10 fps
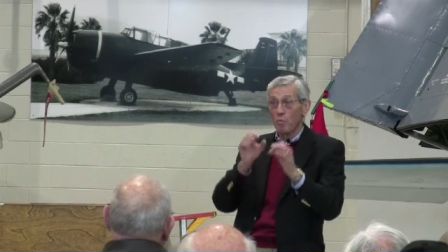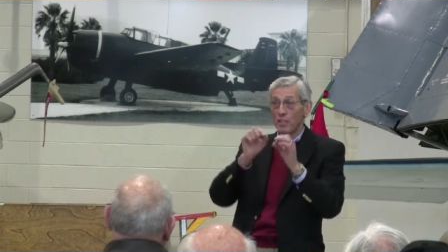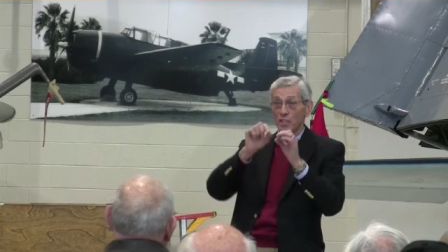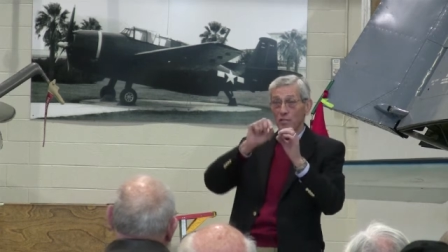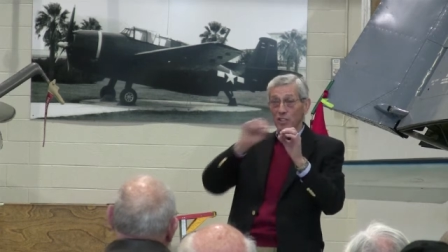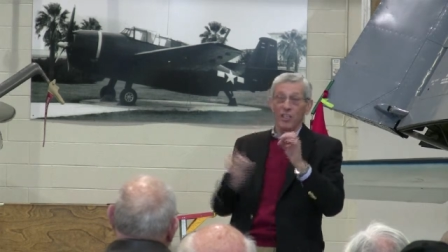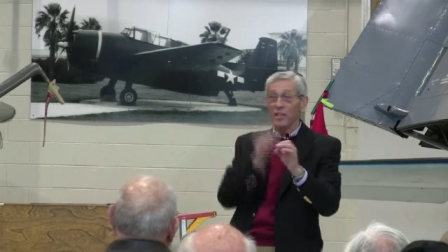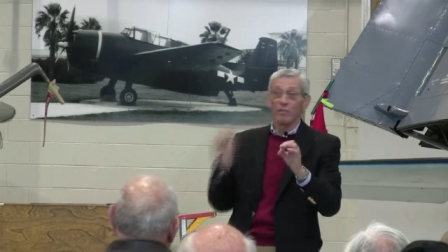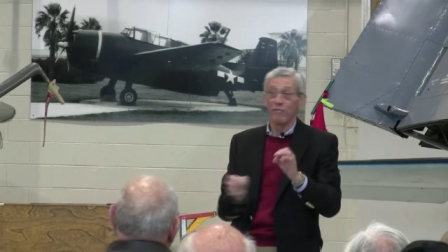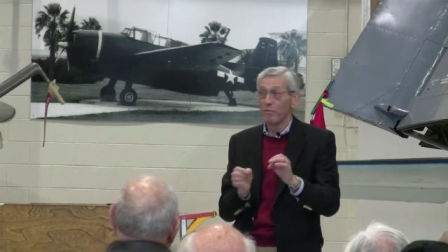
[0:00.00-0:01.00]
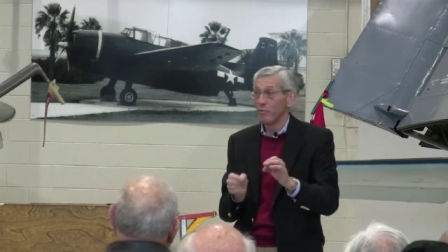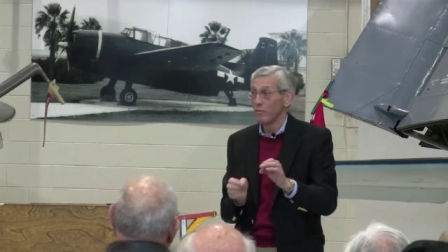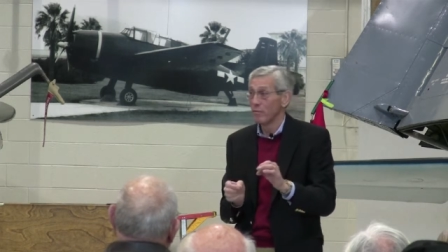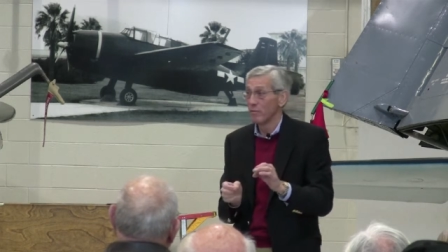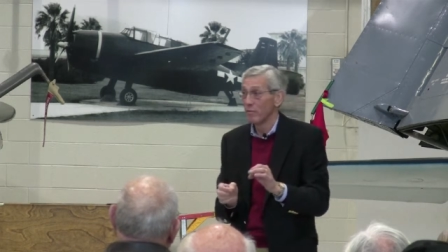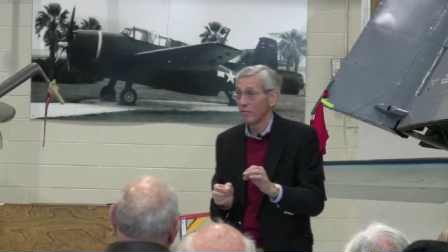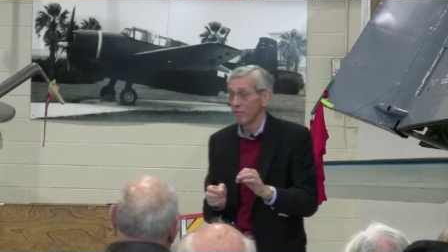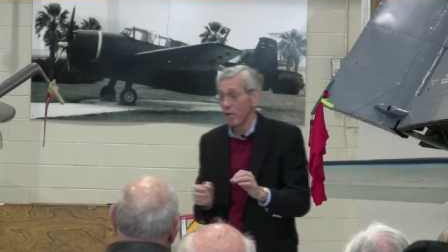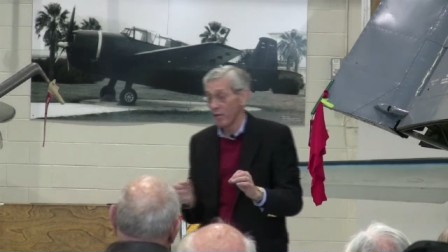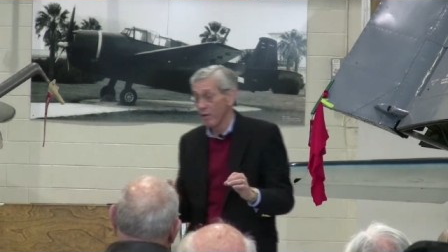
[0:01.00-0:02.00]
saw pieces of his tail
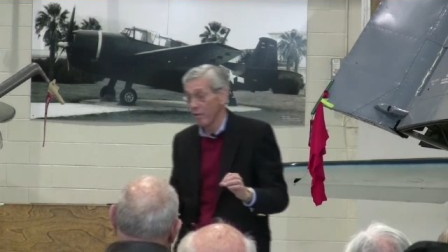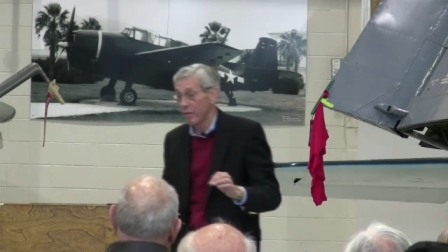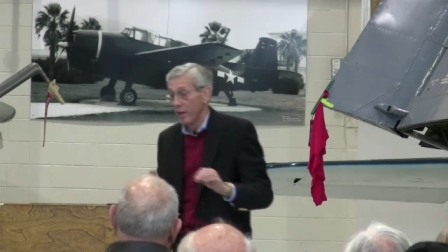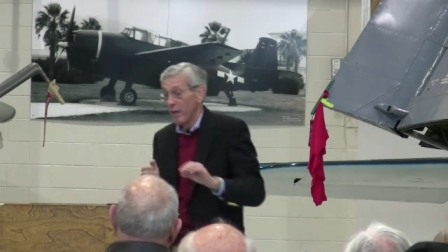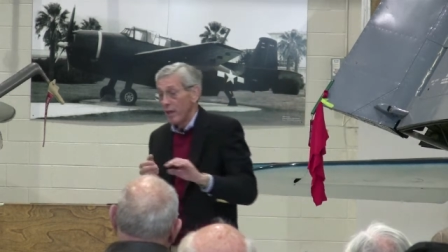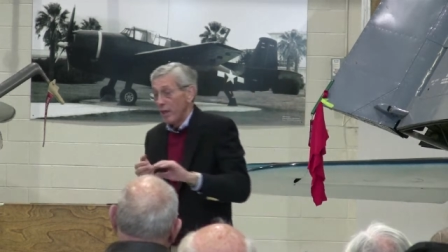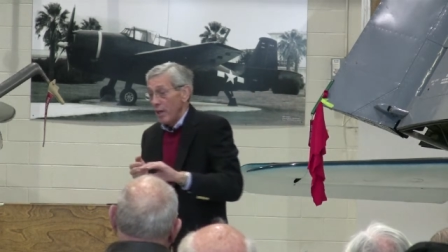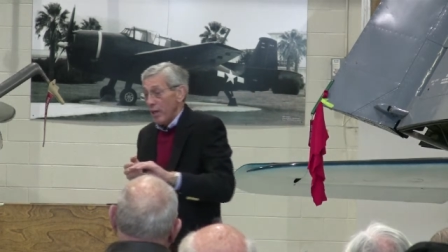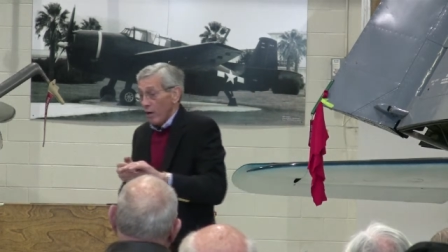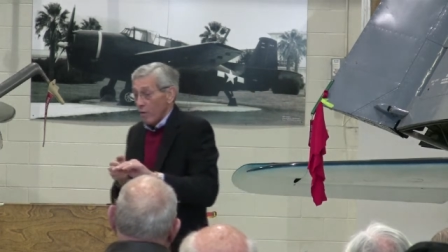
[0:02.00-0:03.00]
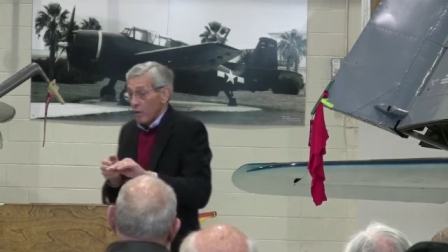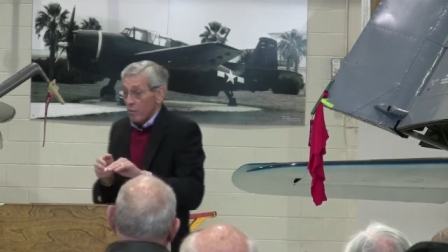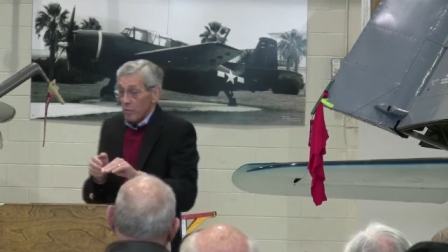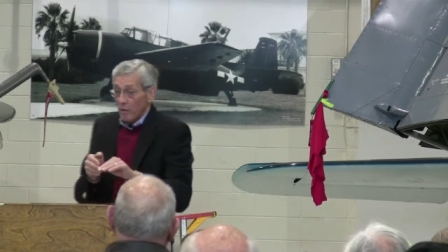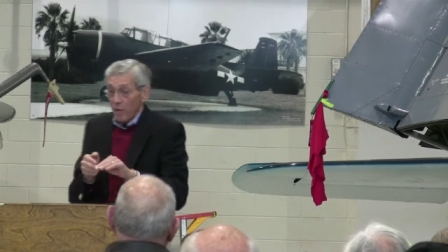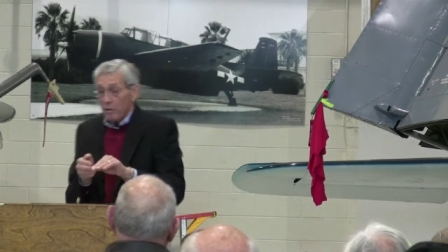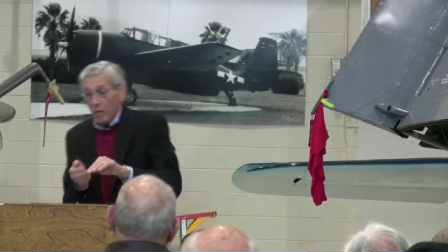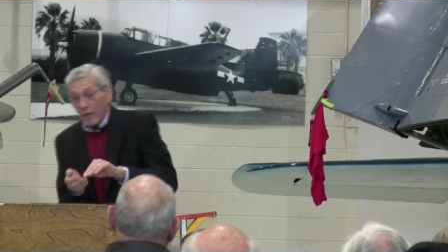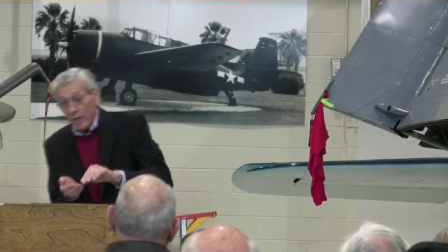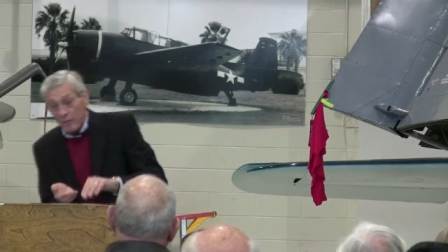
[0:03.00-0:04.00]
falling off. Well,
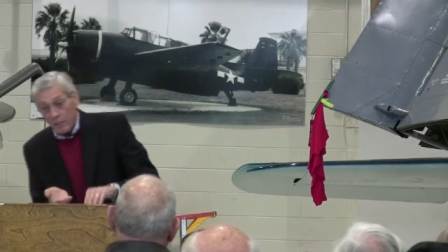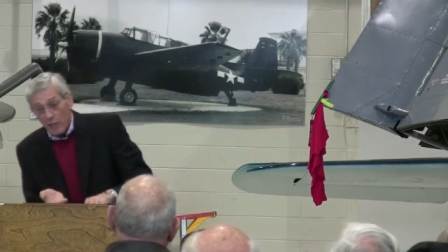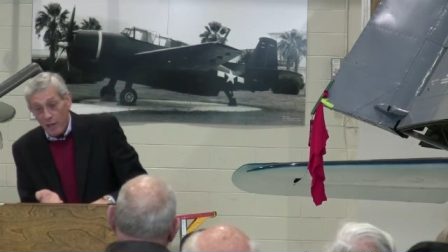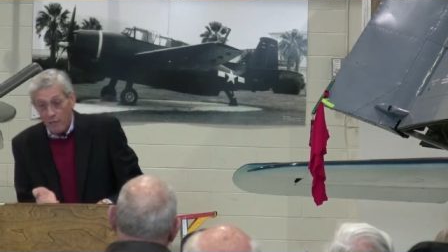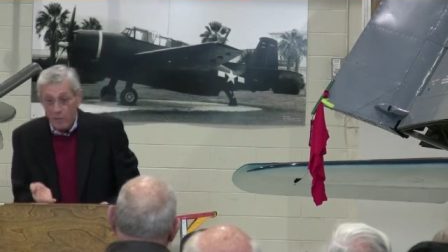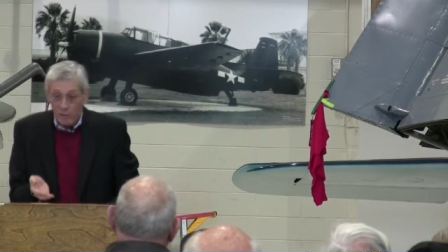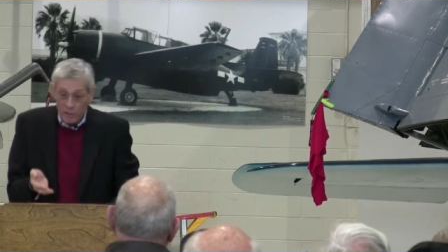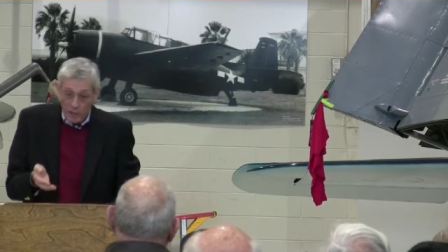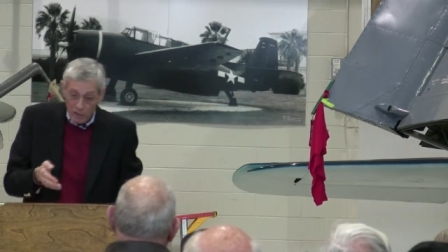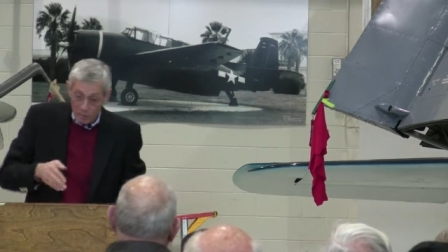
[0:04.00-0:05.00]
I get on the gyro